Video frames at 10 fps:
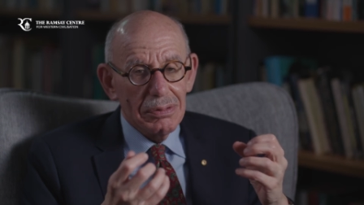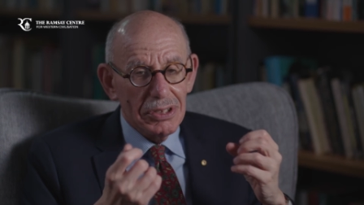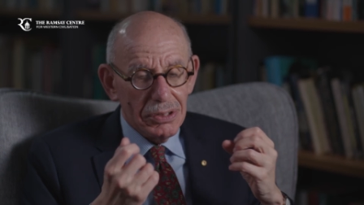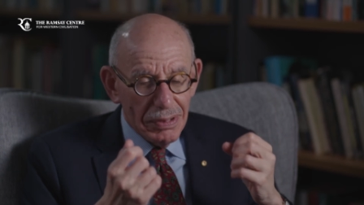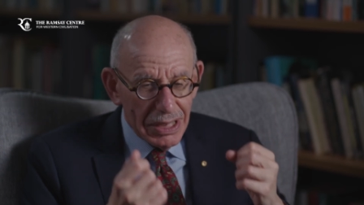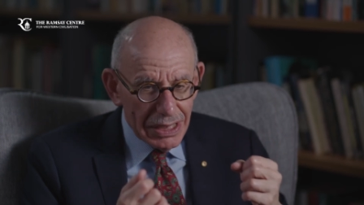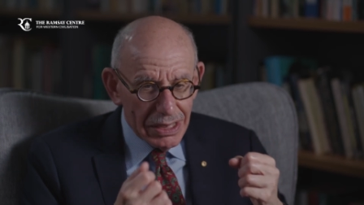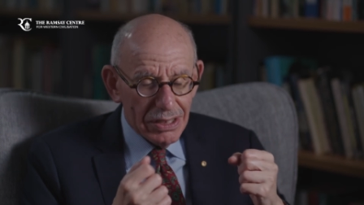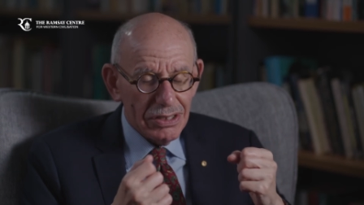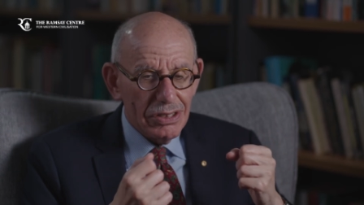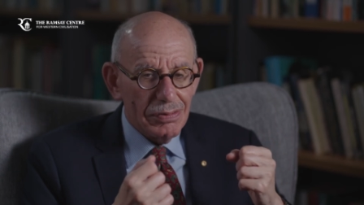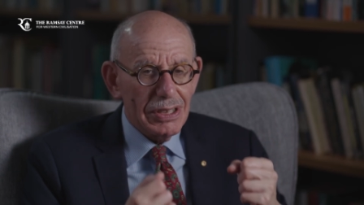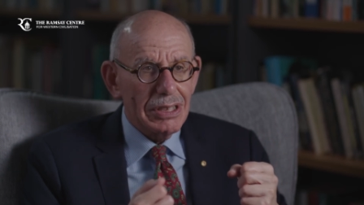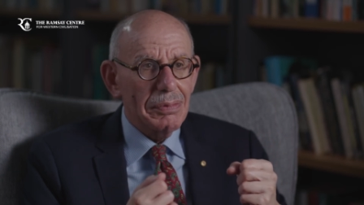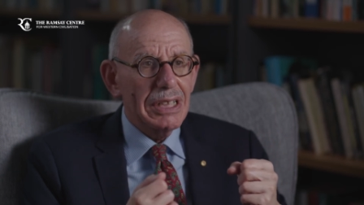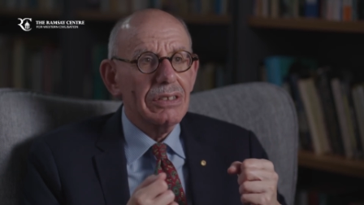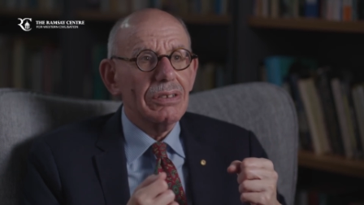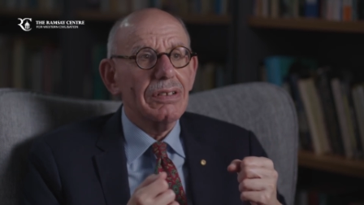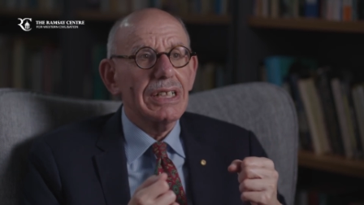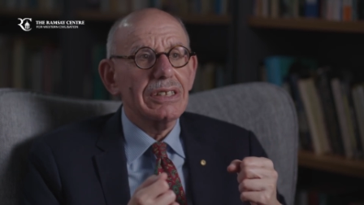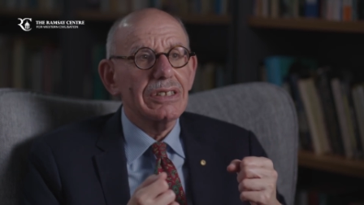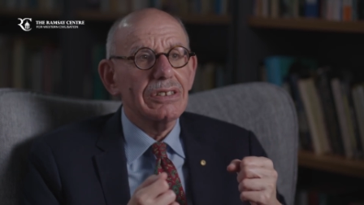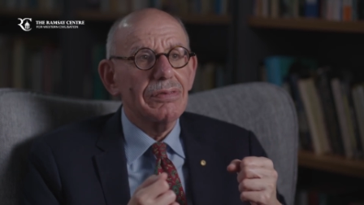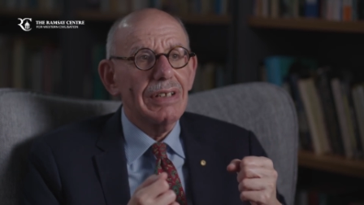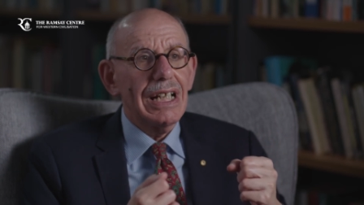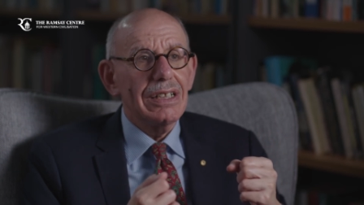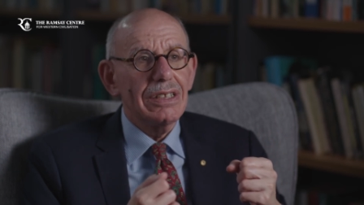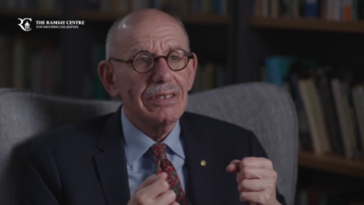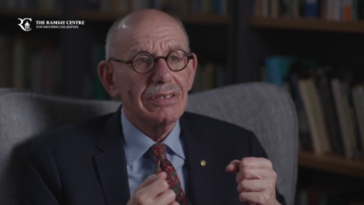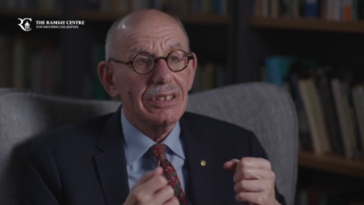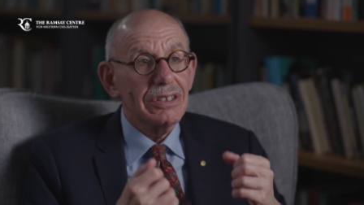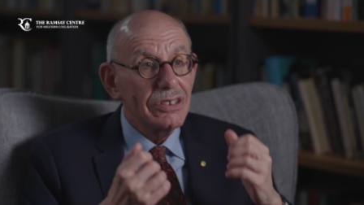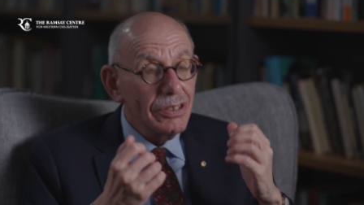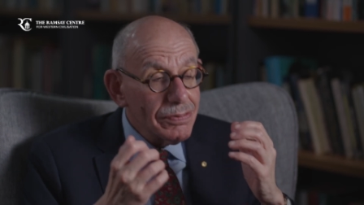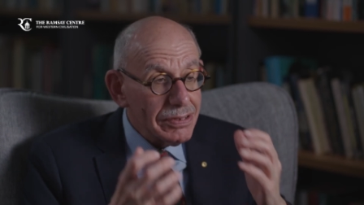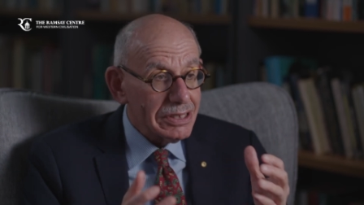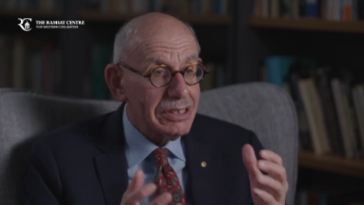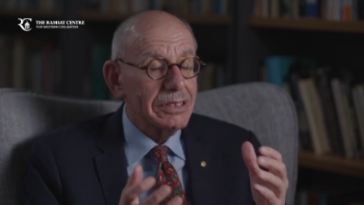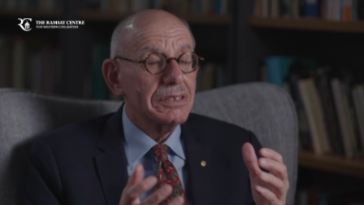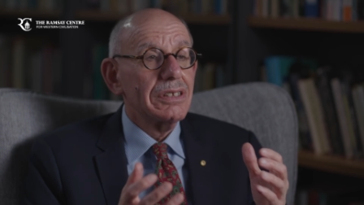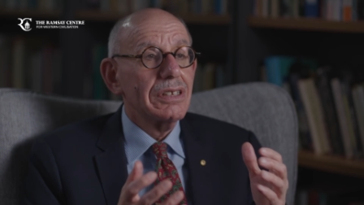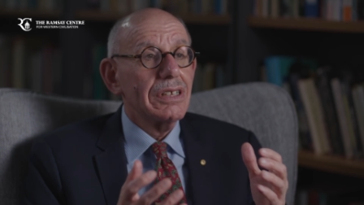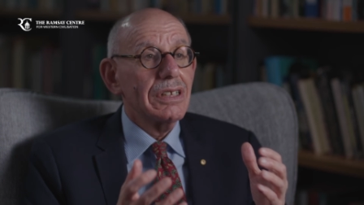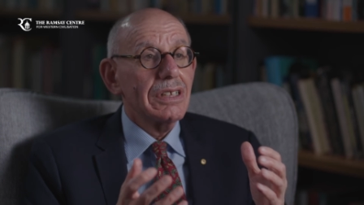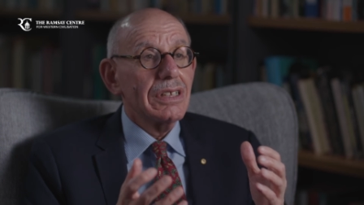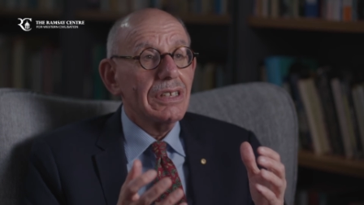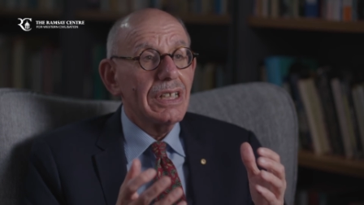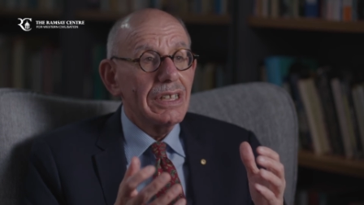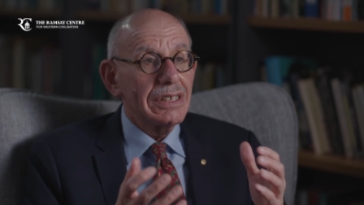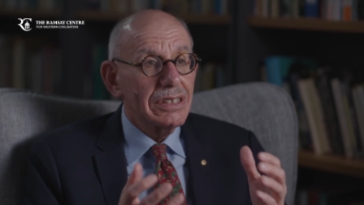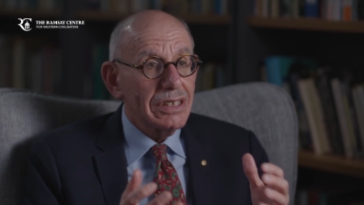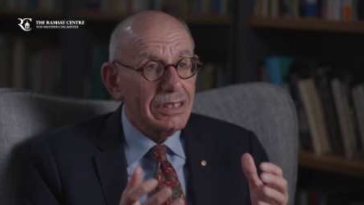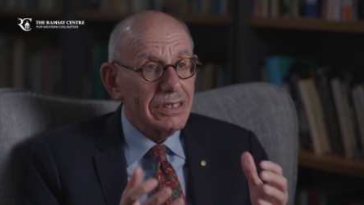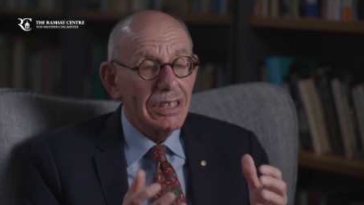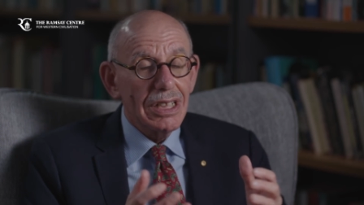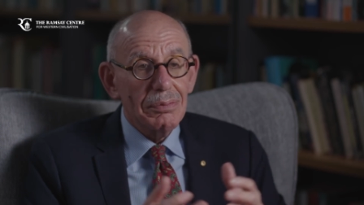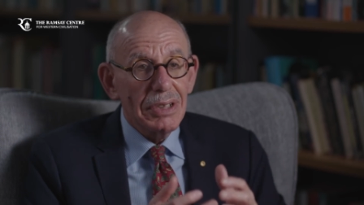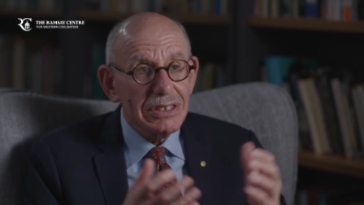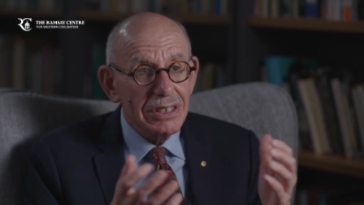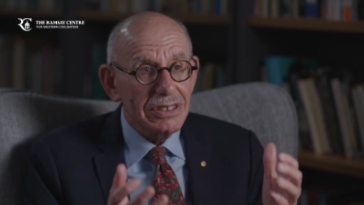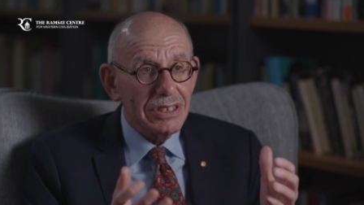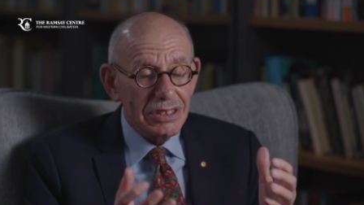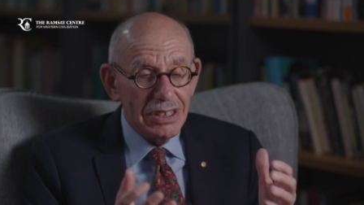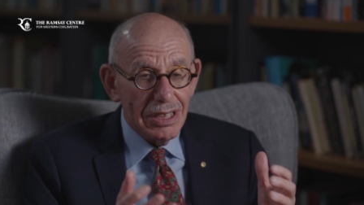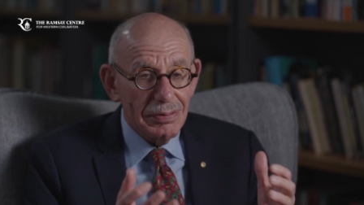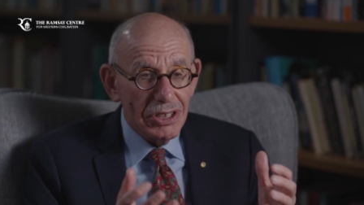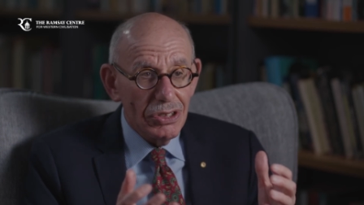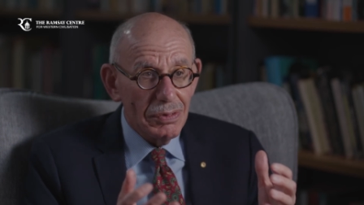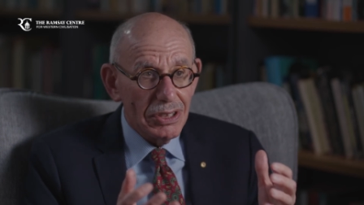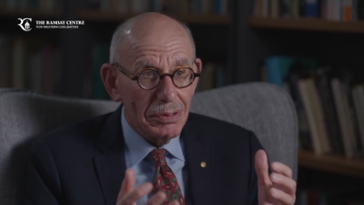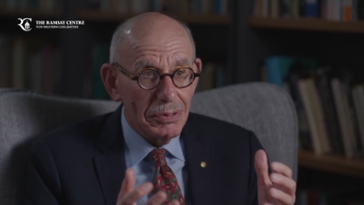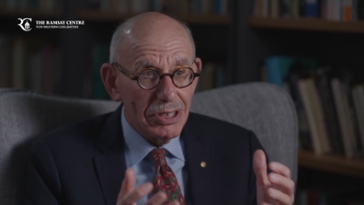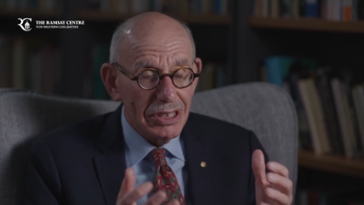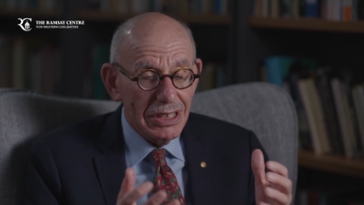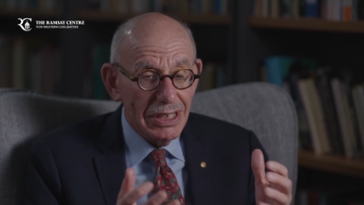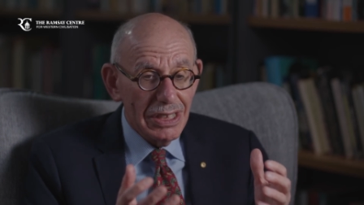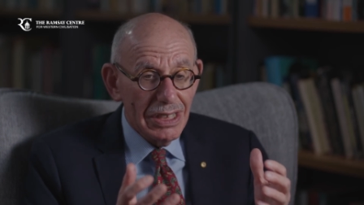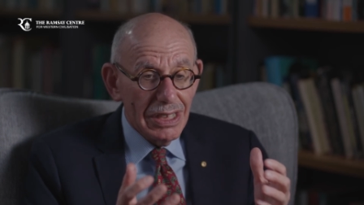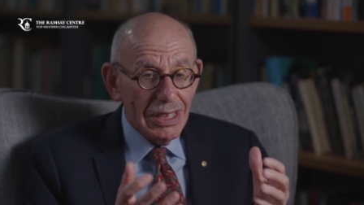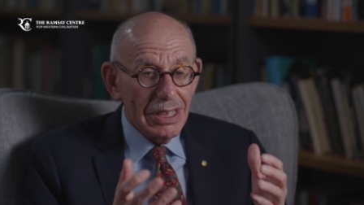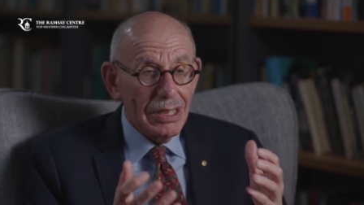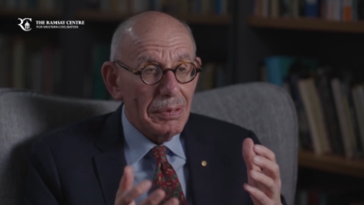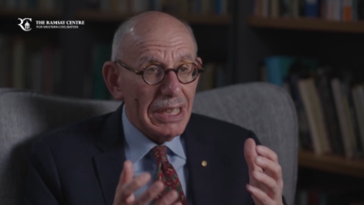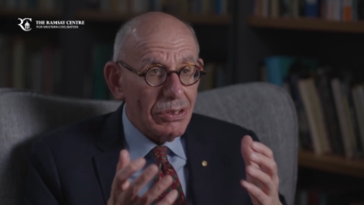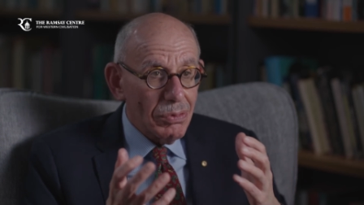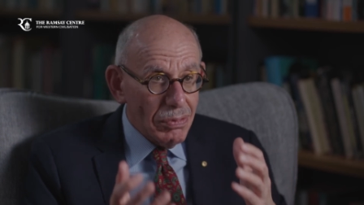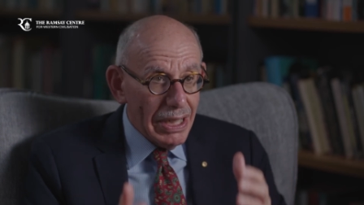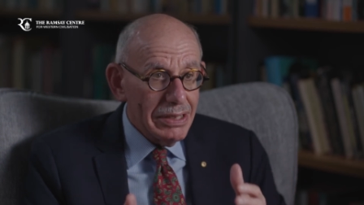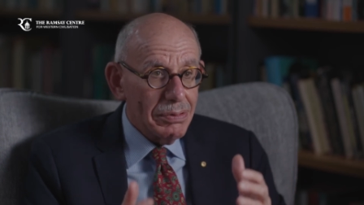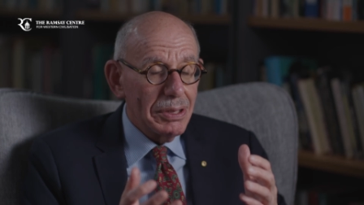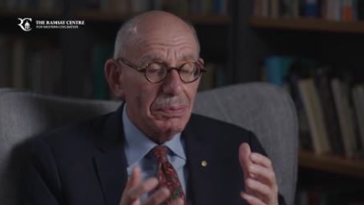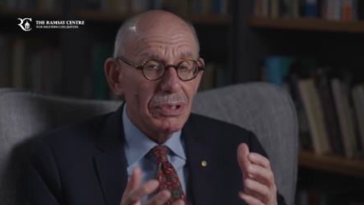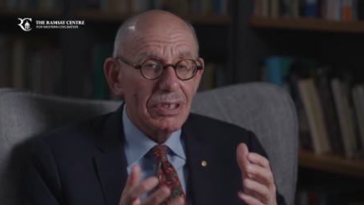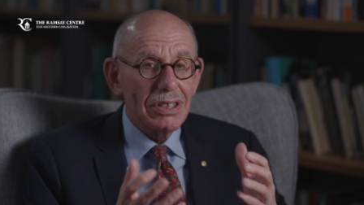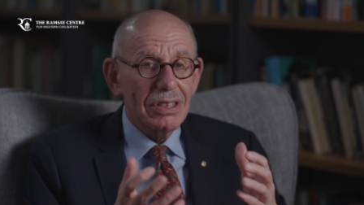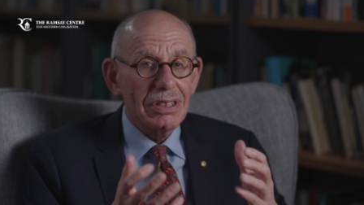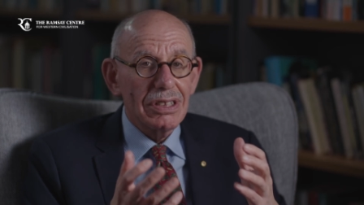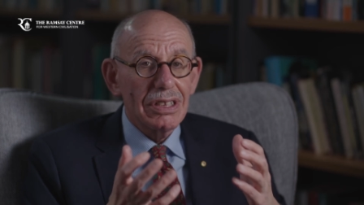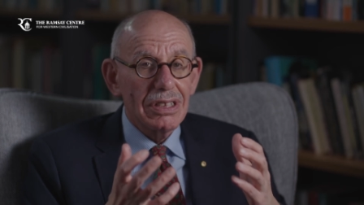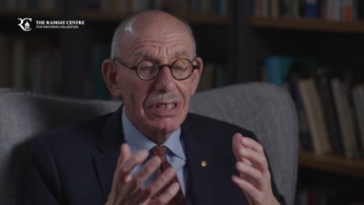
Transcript: which really goes to fundamental questions of values and differences that exist, and that must exist in every human community, about the weight we put on